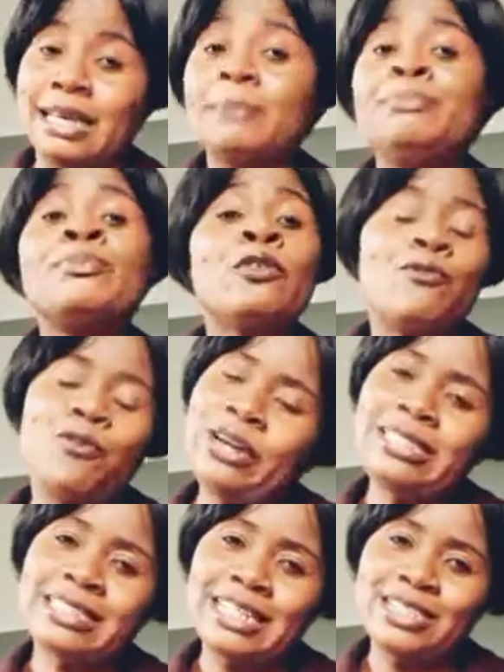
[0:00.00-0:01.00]
the
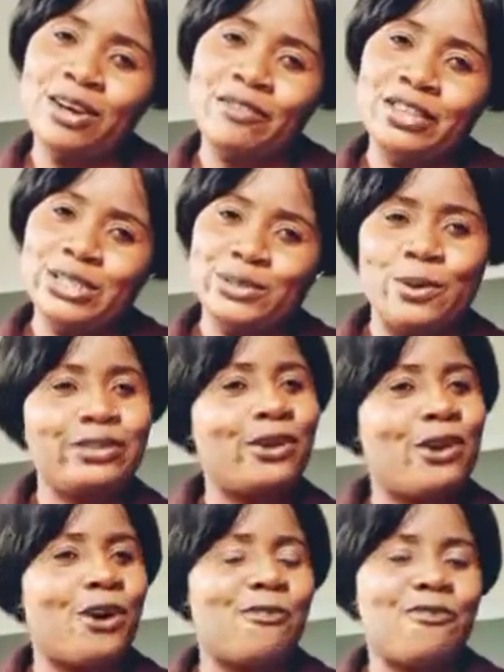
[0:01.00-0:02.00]
foolish things of this world
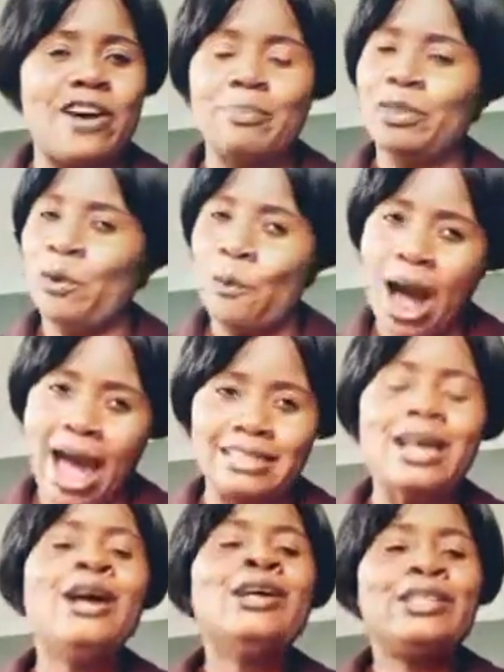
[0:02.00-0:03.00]
to confirm the
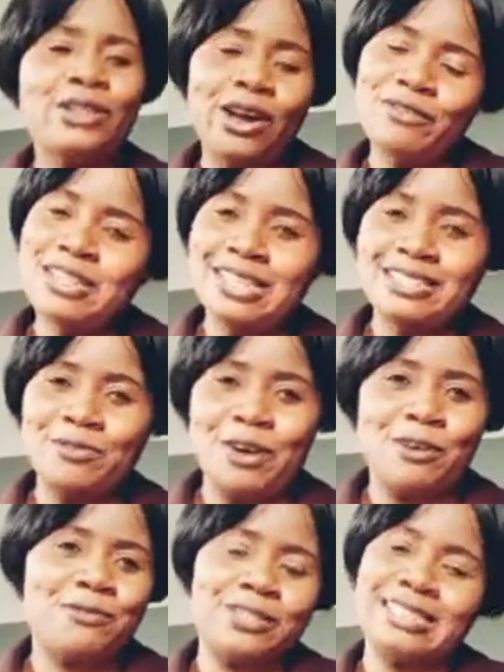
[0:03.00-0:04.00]
wise. So if this is the
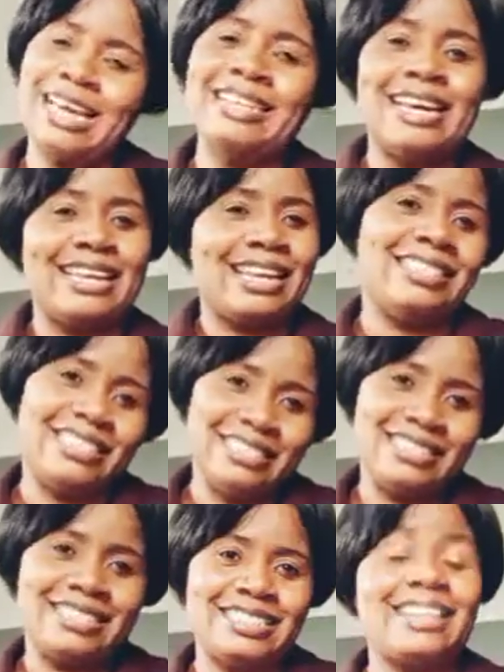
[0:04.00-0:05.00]
very first time you are landing
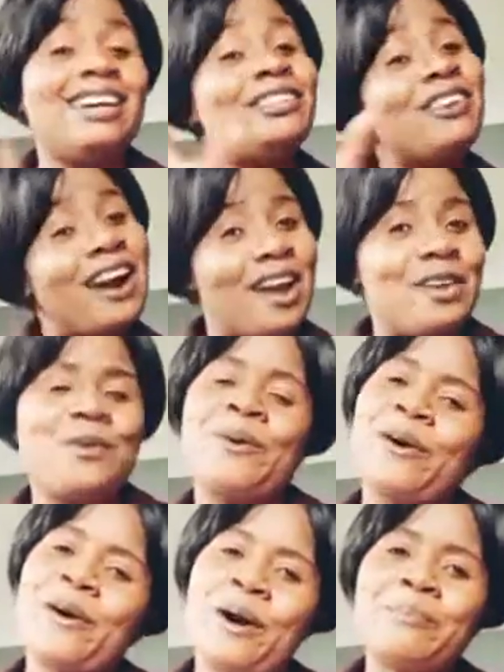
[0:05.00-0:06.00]
in this channel, you are highly
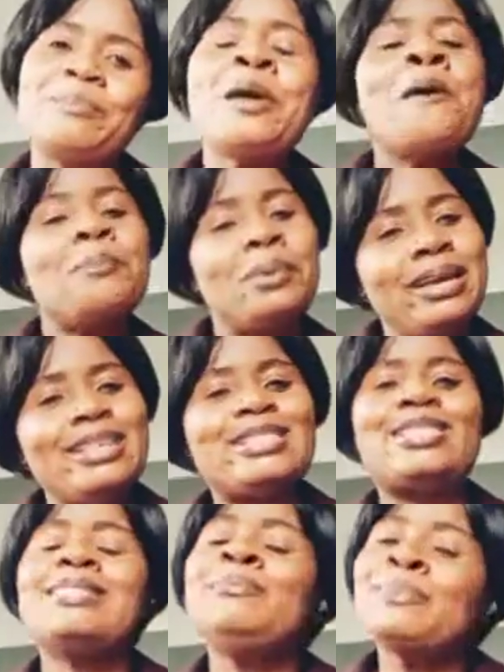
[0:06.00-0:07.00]
welcome.
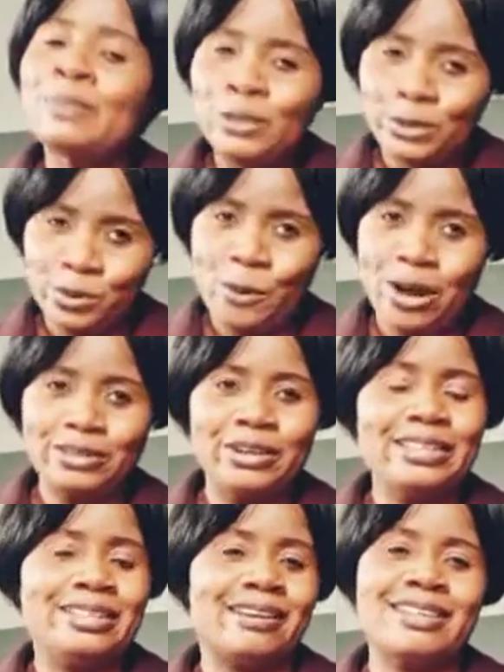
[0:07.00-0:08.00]
Please Do well to
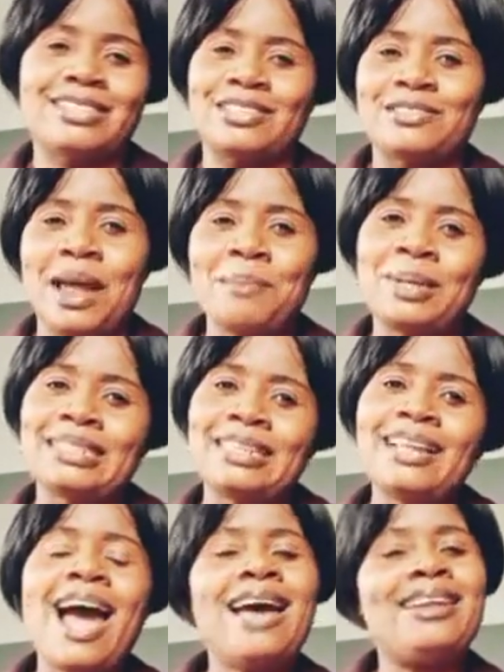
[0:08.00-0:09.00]
hit the red subscribe
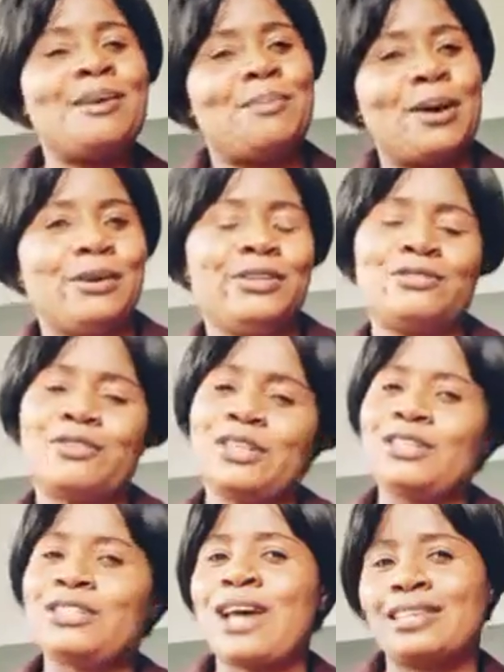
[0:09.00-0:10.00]
button and the bell
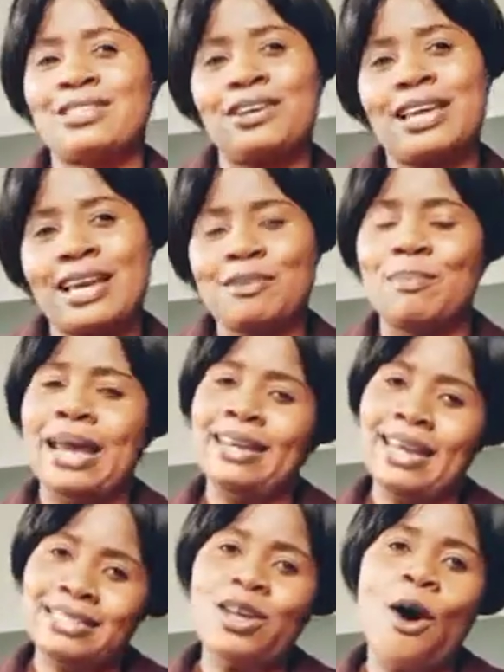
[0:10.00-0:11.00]
notification so as to get my
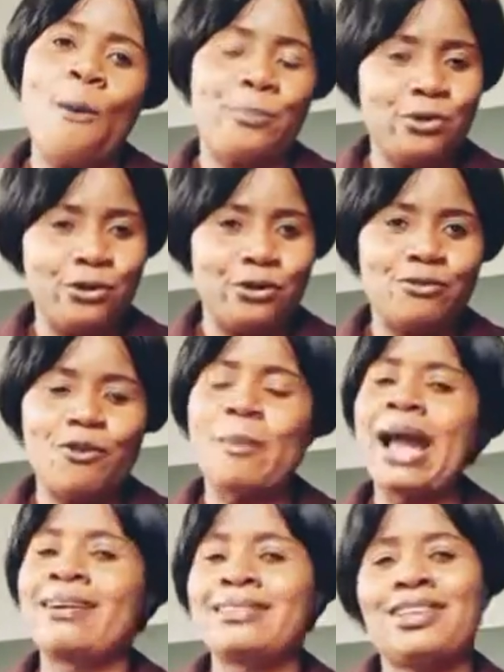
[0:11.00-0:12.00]
next upload. For
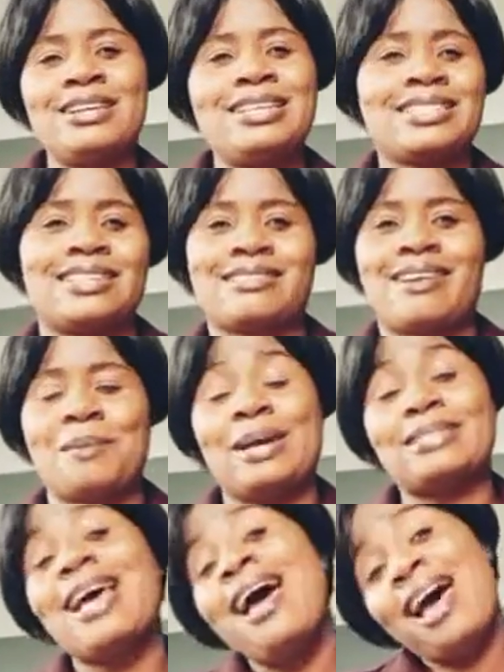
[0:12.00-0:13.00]
my returning
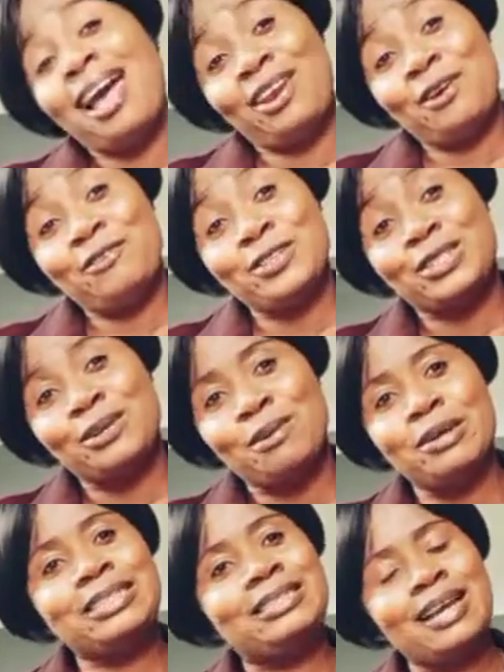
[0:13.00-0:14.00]
subscribers, I love you so
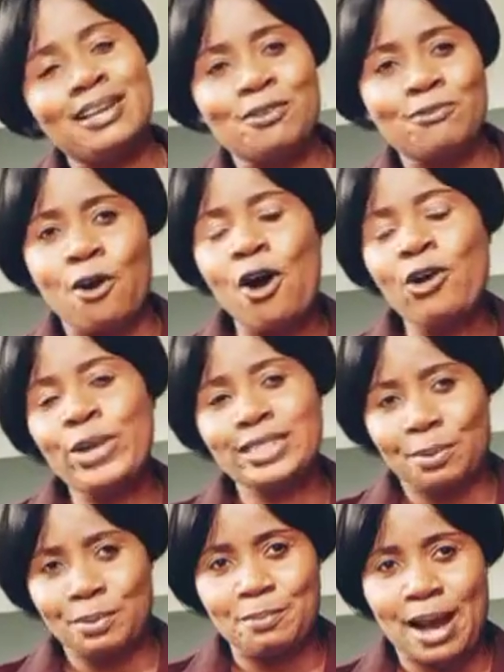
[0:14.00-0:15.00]
much. Thank you for always
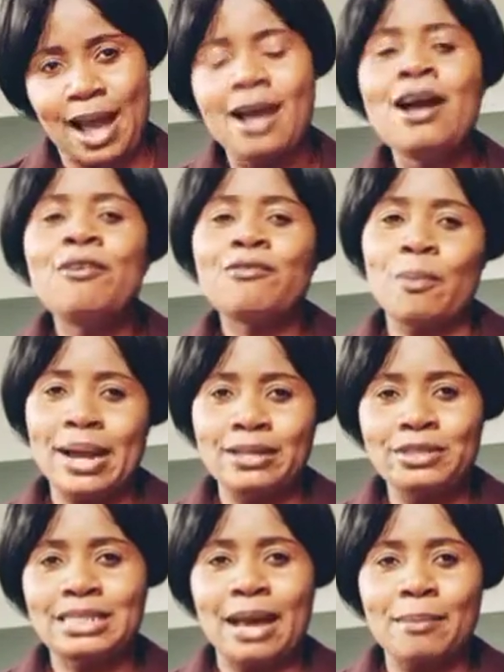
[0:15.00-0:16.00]
stopping by. For my
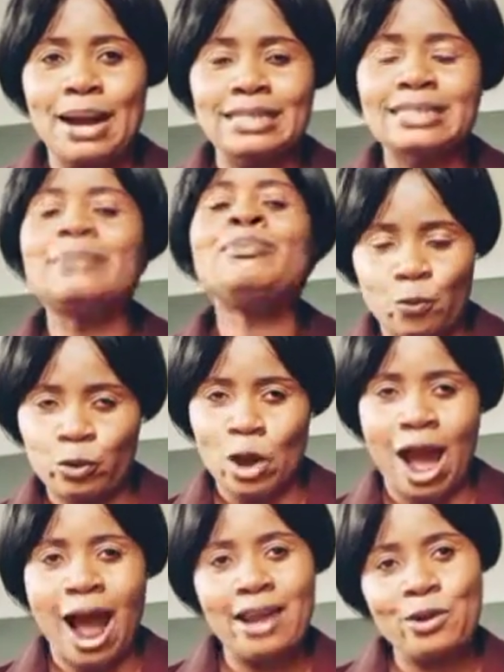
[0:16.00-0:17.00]
new timers, you
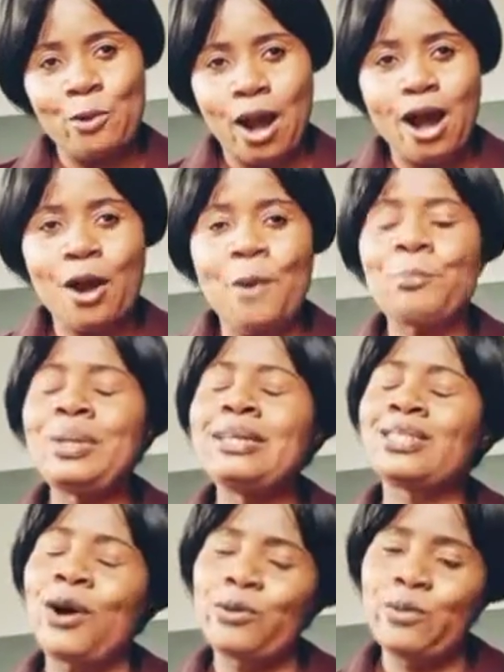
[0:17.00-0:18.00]
are highly welcome.
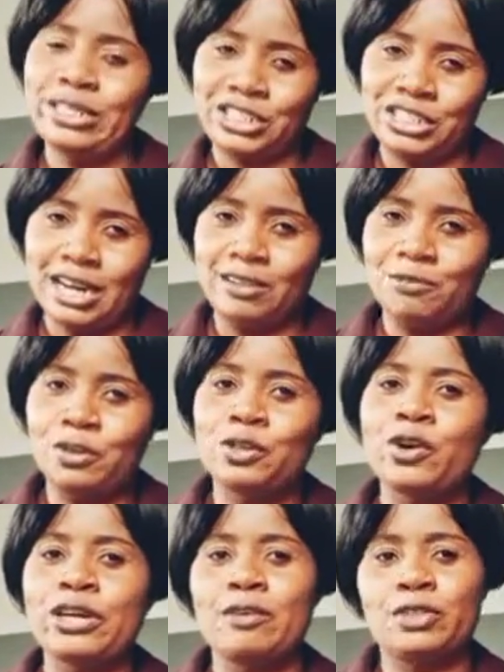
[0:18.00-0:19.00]
Please always share the
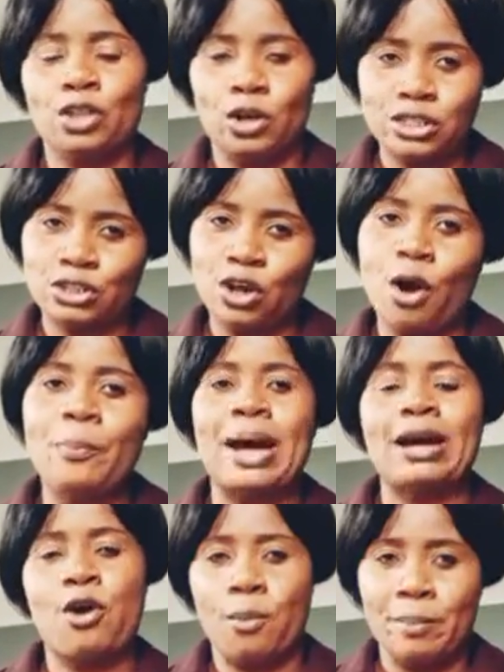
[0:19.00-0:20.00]
video, give thumbs up
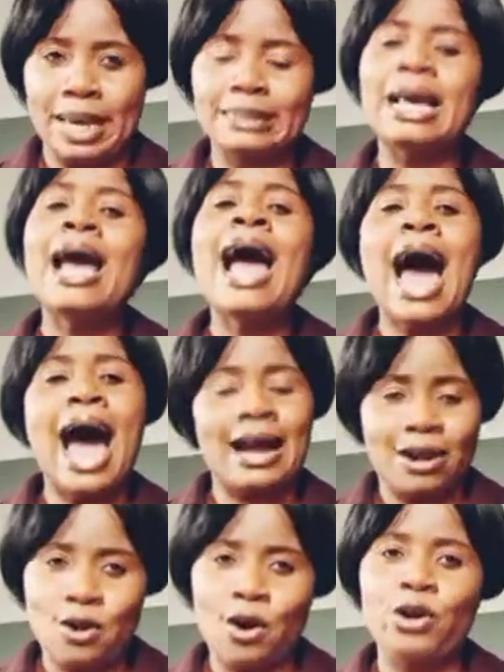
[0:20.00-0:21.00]
and comment,
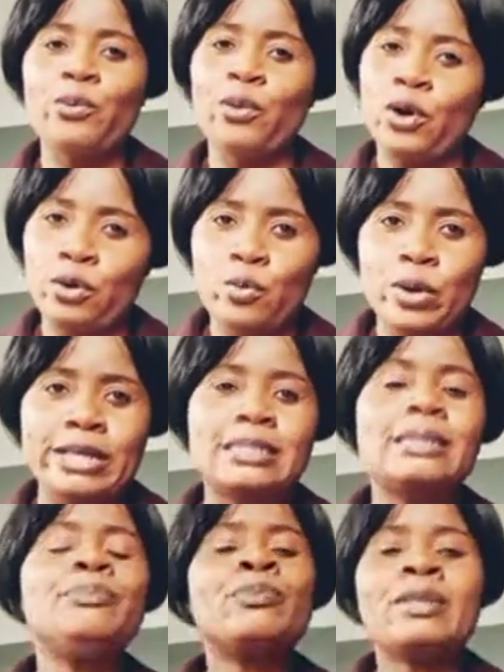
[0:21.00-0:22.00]
and God will
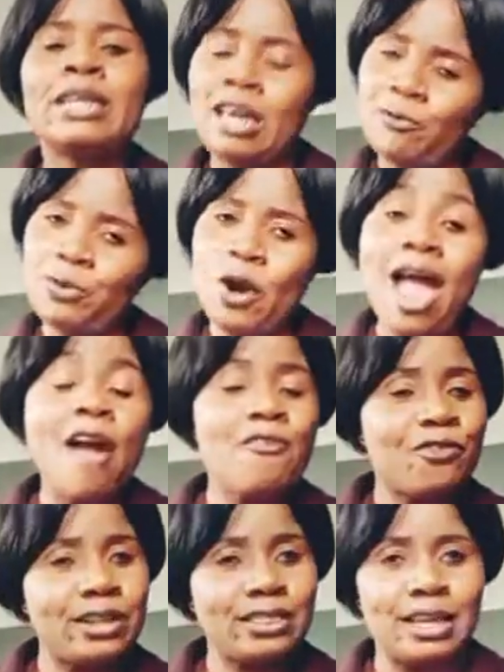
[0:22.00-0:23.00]
always give you
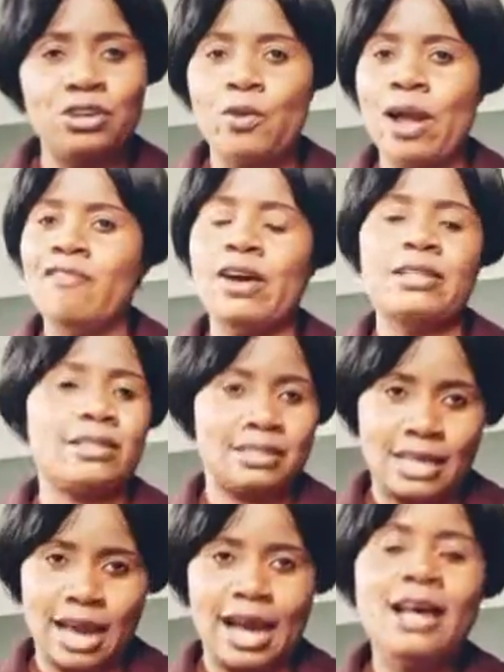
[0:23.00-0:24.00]
everything you ever
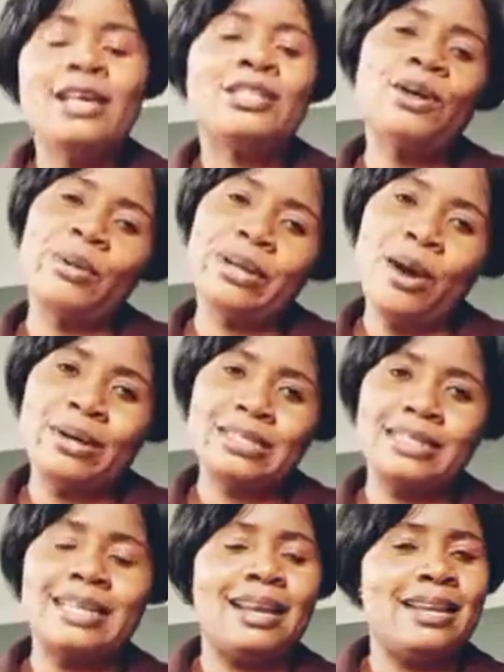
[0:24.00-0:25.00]
desire. So without
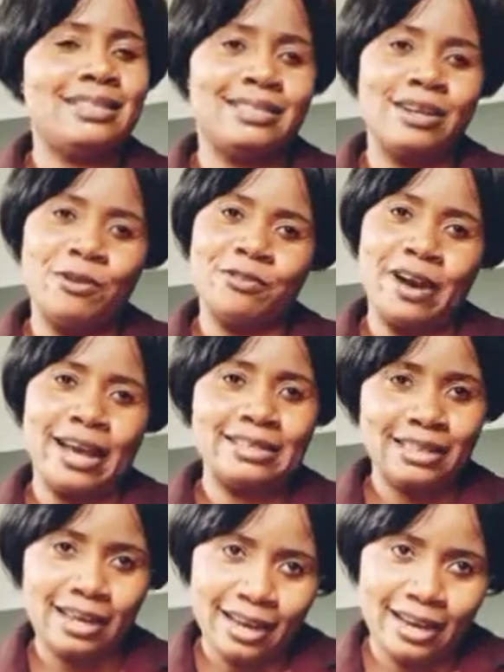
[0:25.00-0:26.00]
wasting time, let's delve
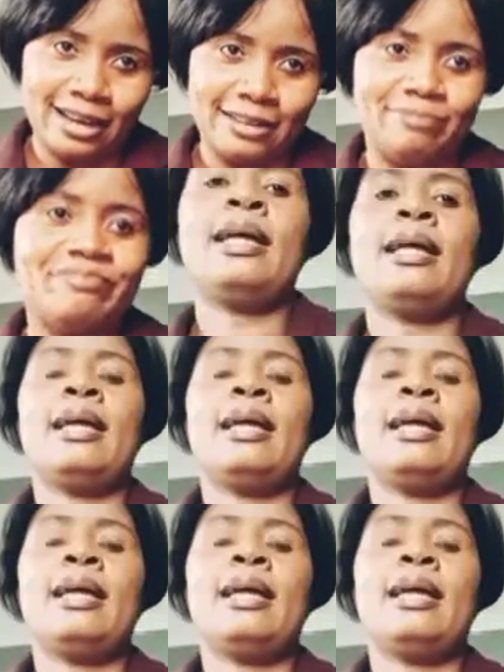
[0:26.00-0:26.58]
right in.